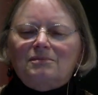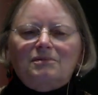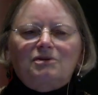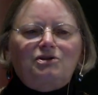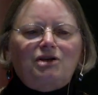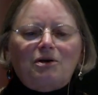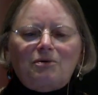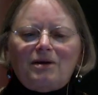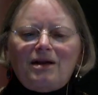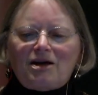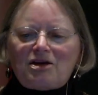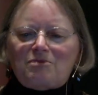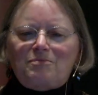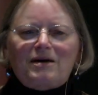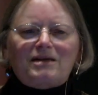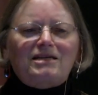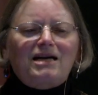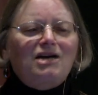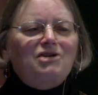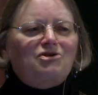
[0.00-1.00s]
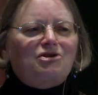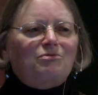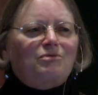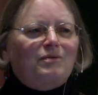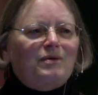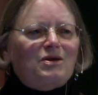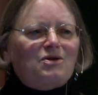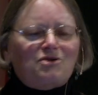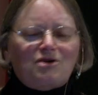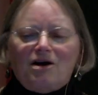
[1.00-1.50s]
general expectation when
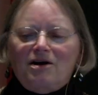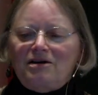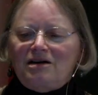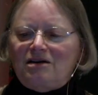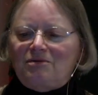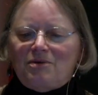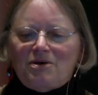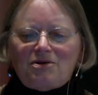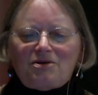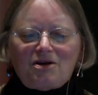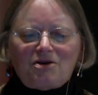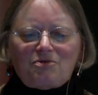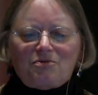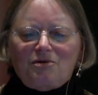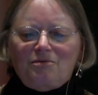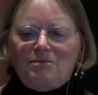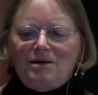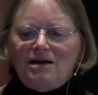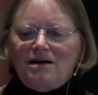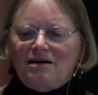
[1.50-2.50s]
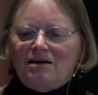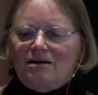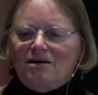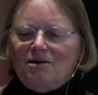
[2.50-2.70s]
we started was this would be